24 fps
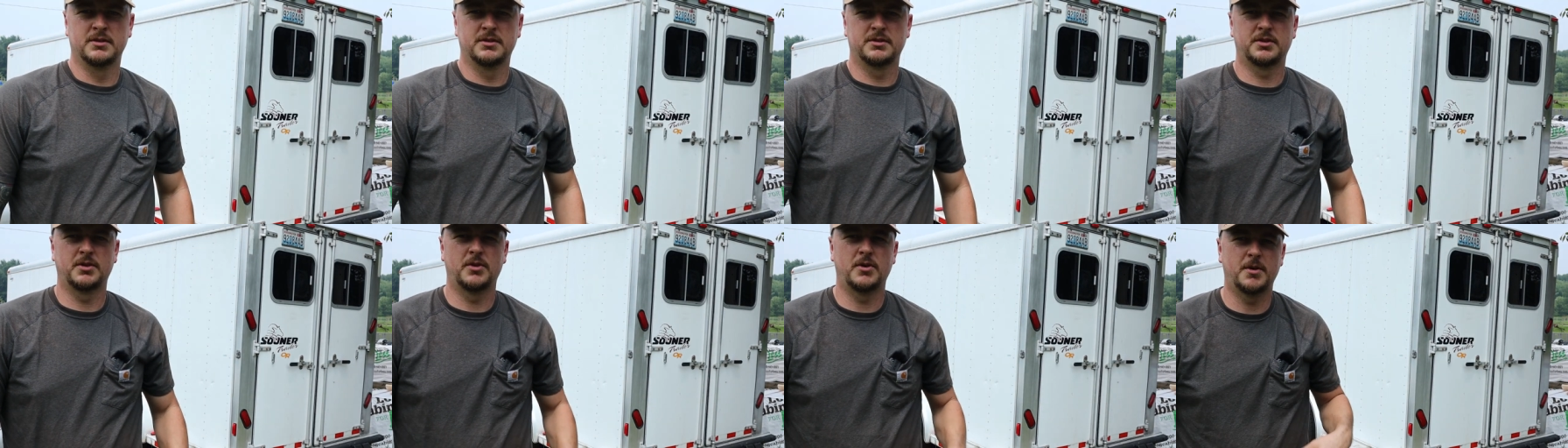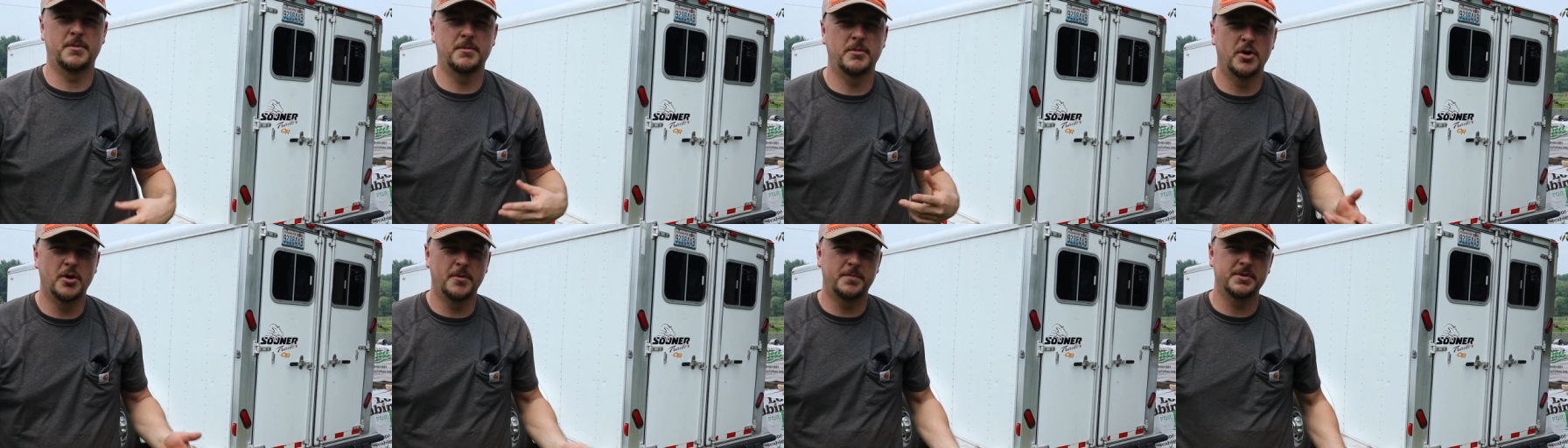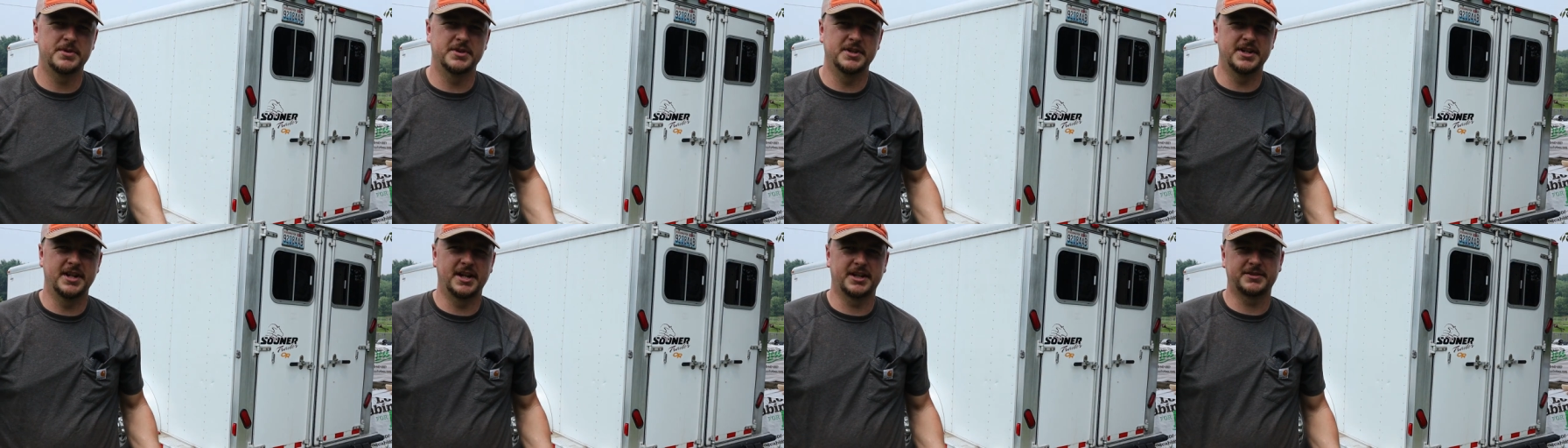So I'm
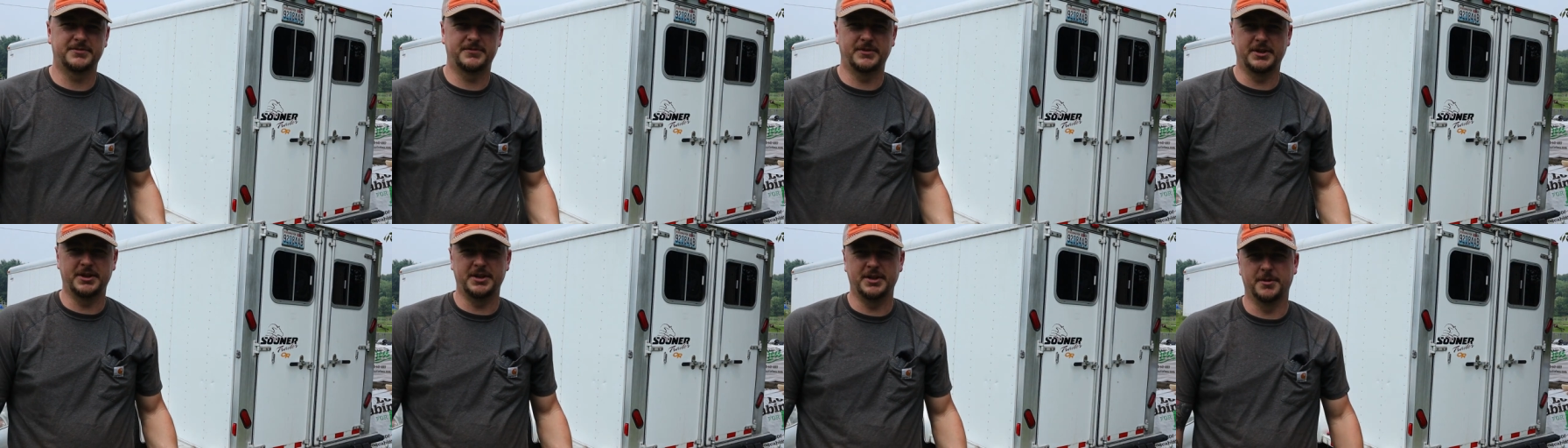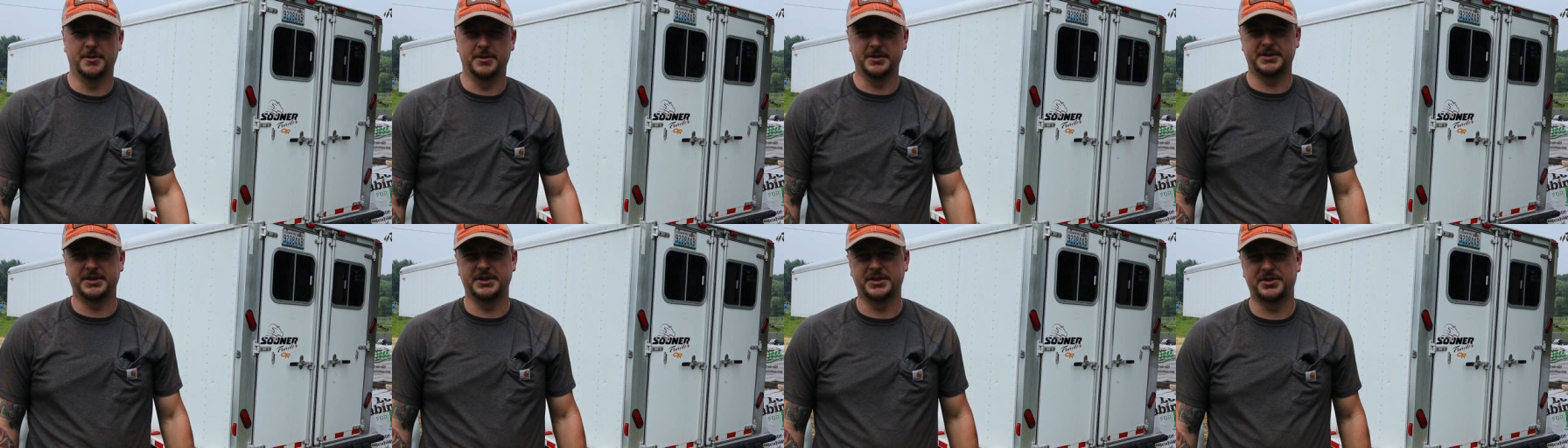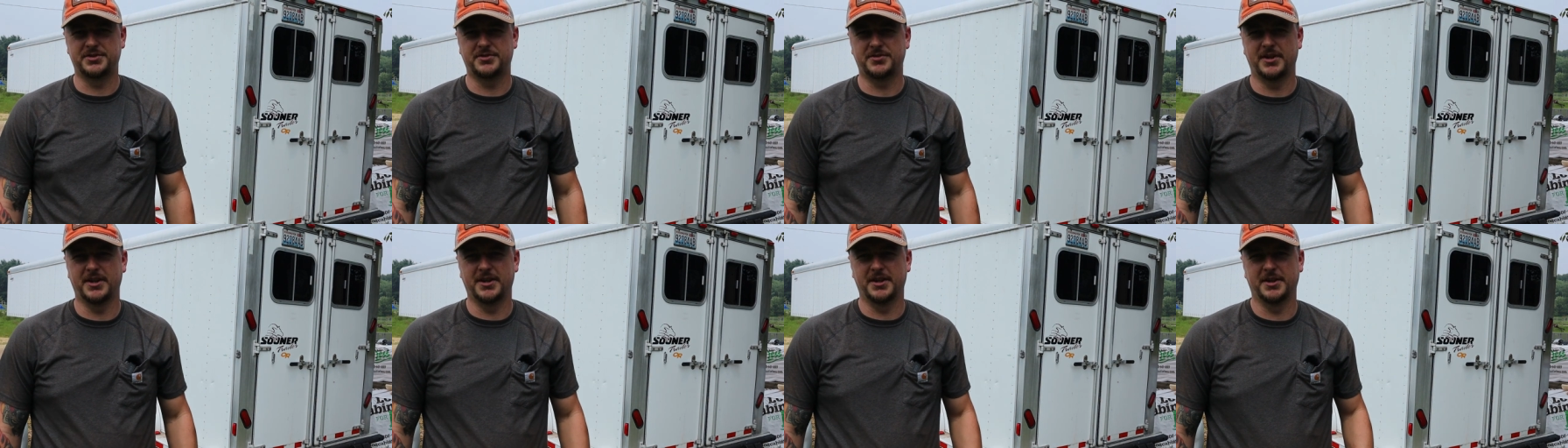hoping the next video with this
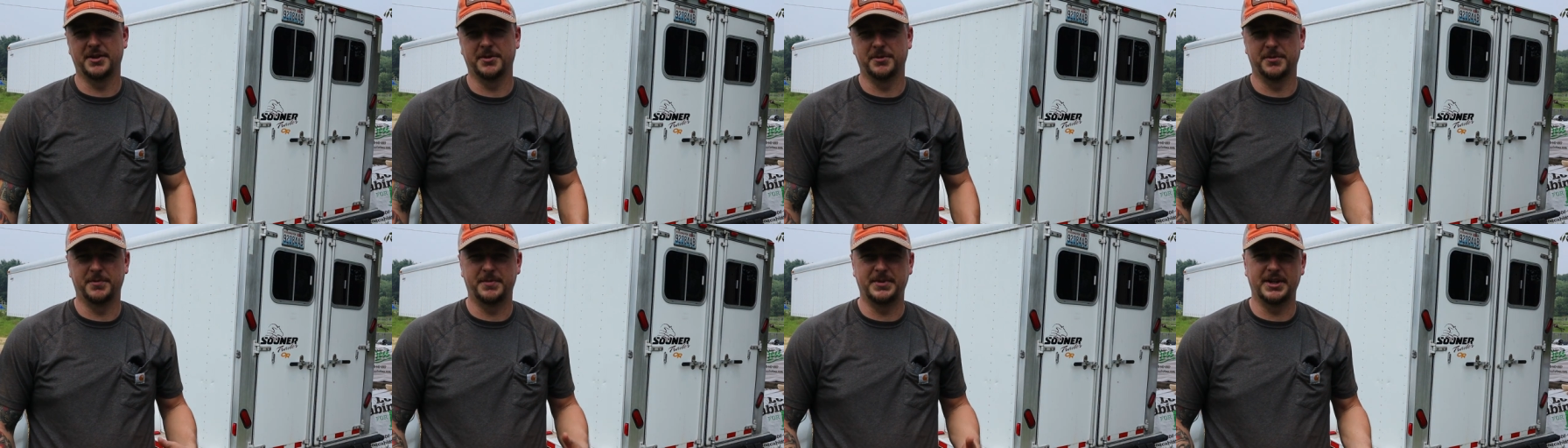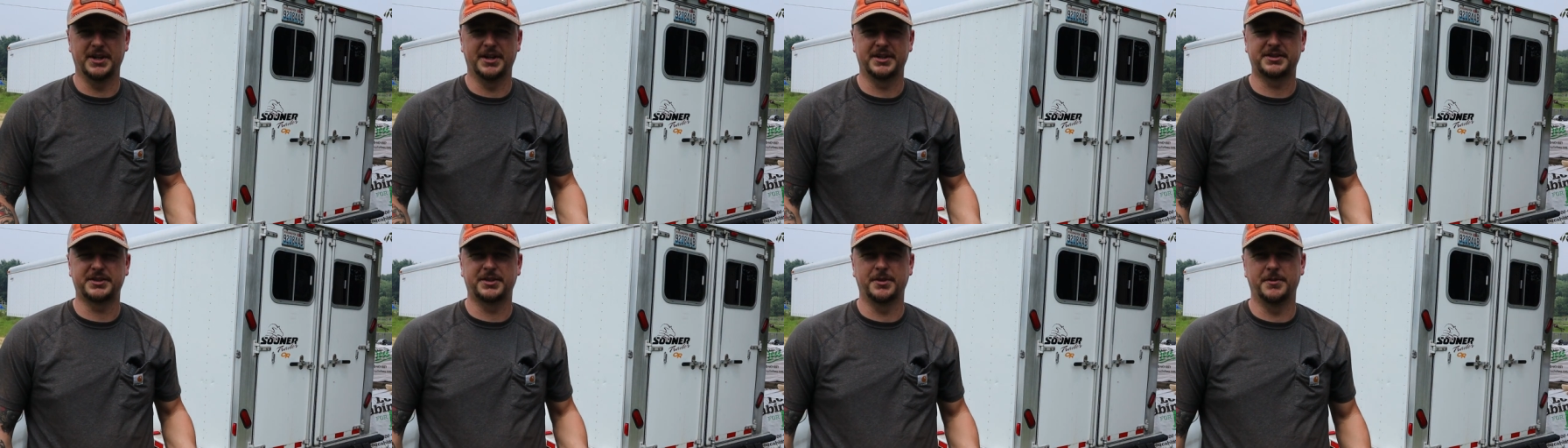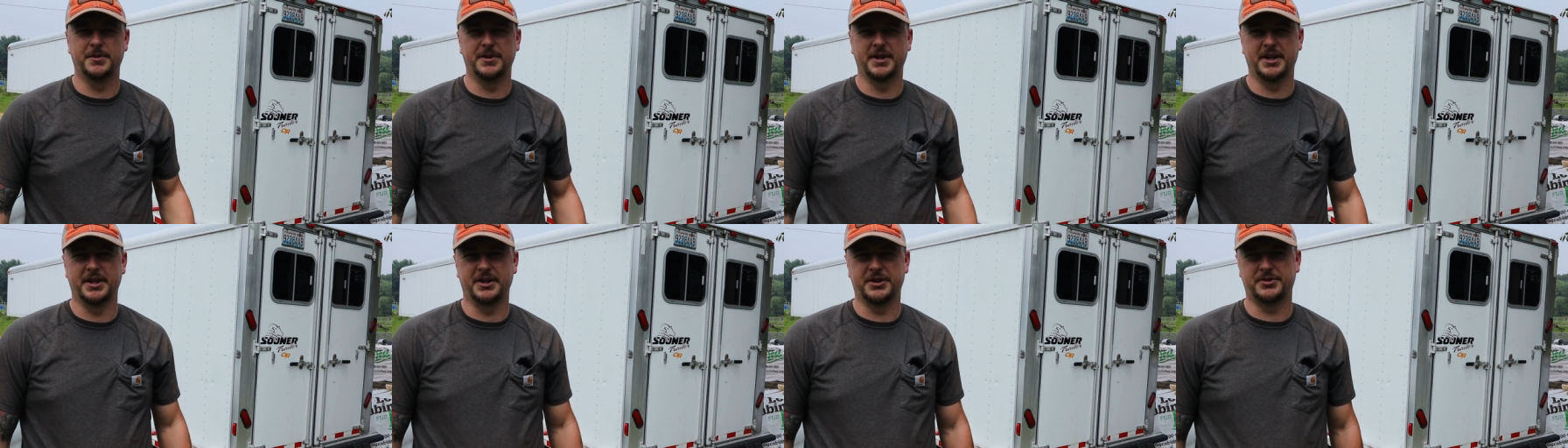trailer will be us
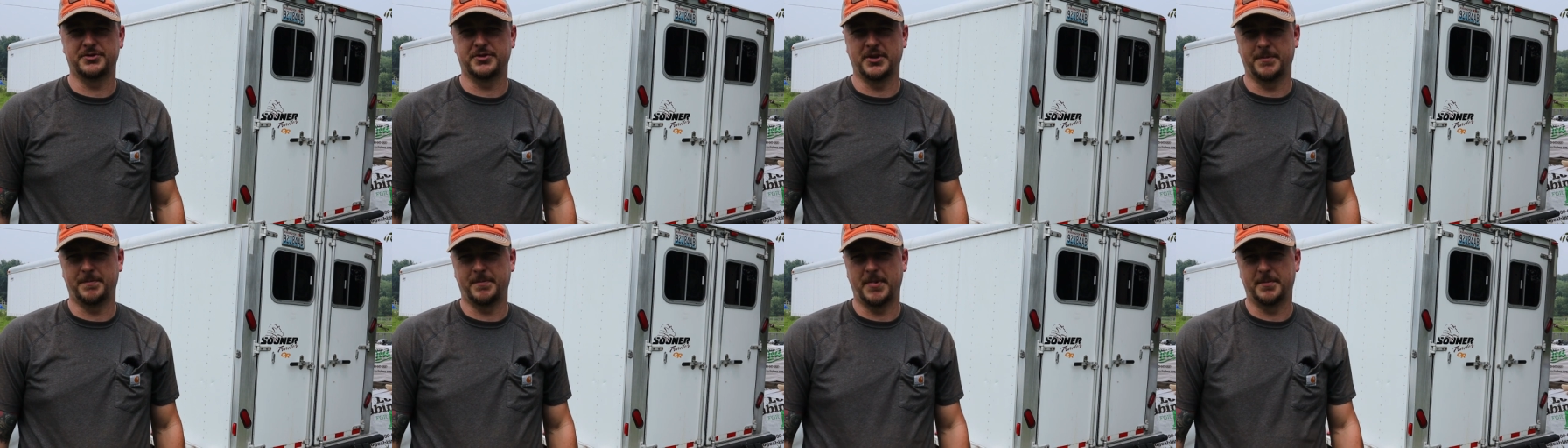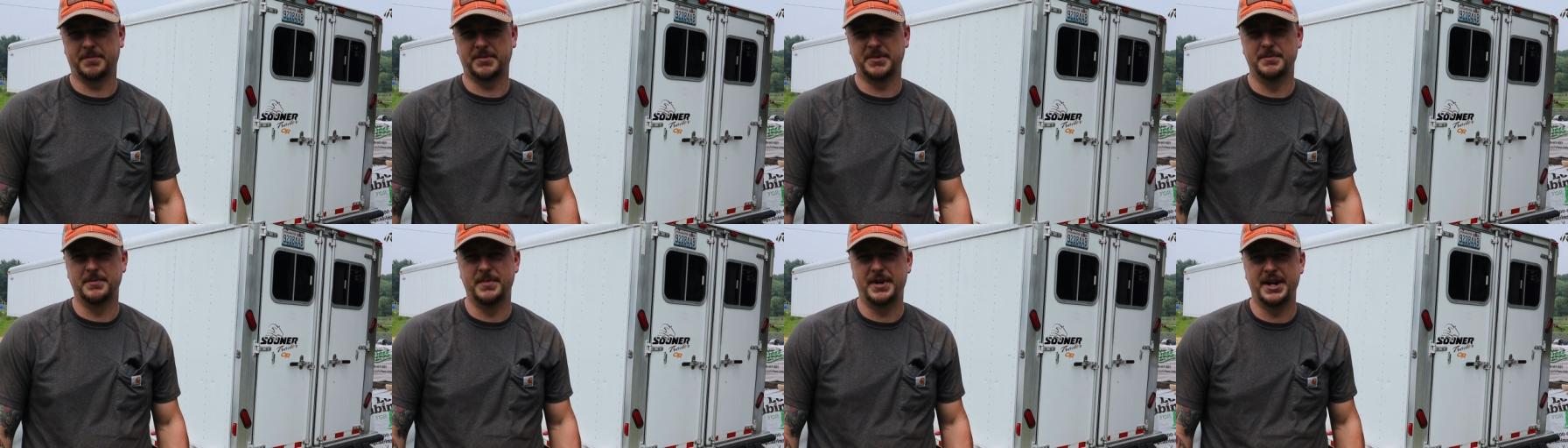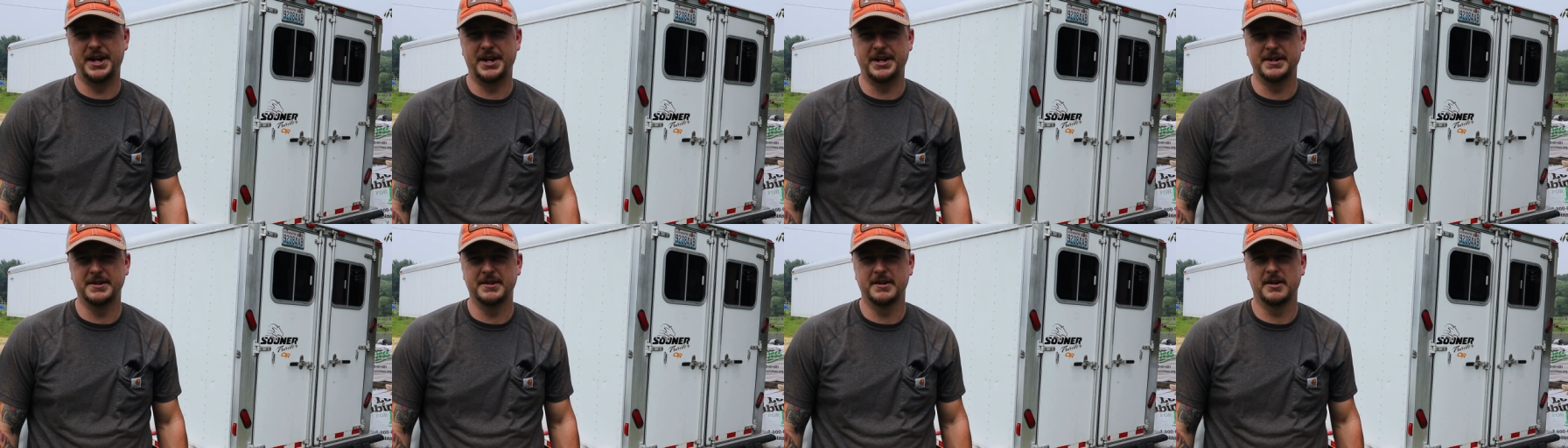going on a trip up to
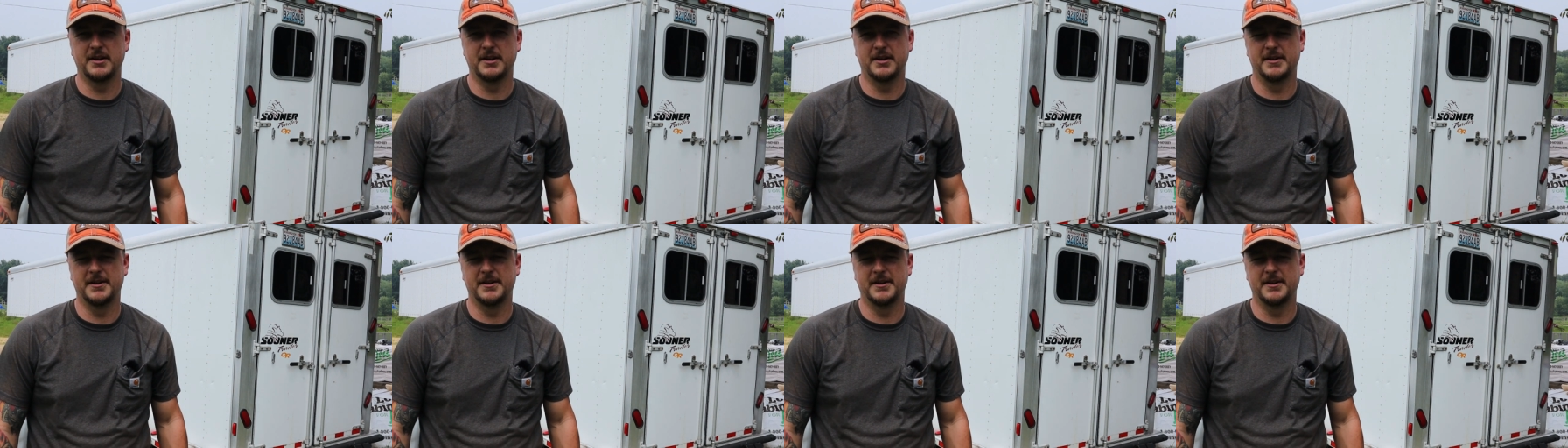Maine.